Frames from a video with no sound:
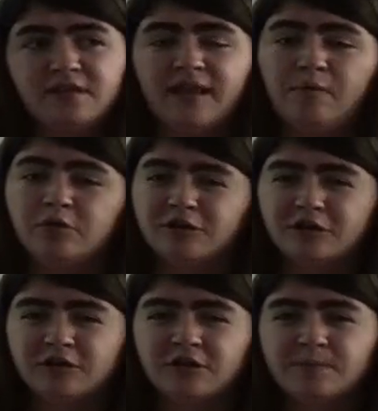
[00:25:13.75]
and that will look a
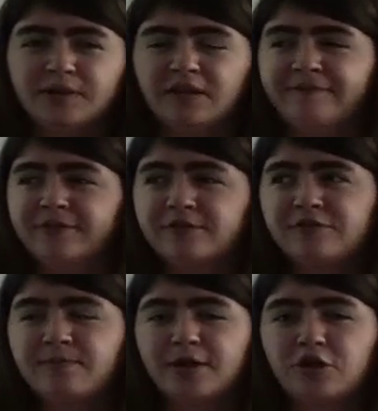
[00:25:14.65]
little bit different, so
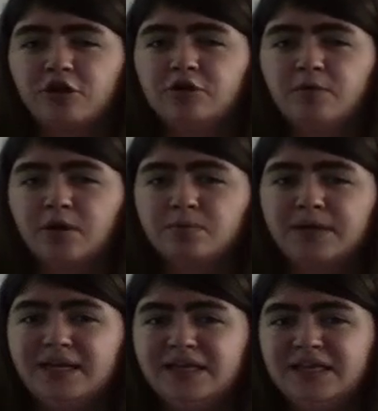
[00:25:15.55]
make sure you are
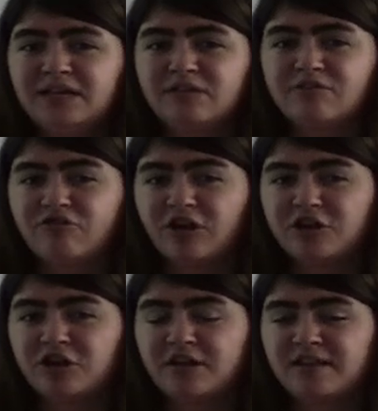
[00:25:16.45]
reading the
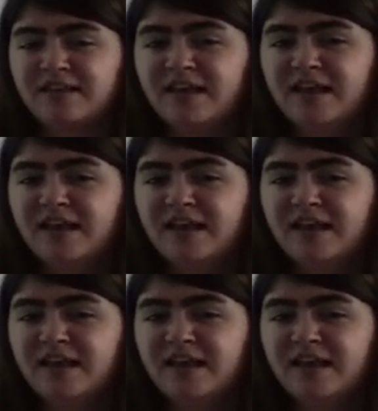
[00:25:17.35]
instructions